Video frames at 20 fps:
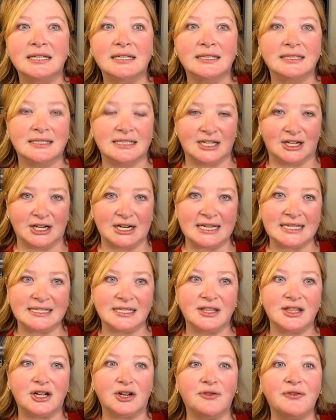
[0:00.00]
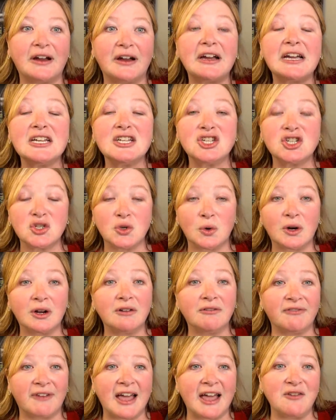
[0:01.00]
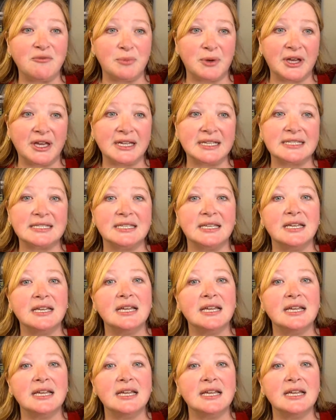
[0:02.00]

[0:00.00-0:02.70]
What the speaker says: series, they're very short 5 books.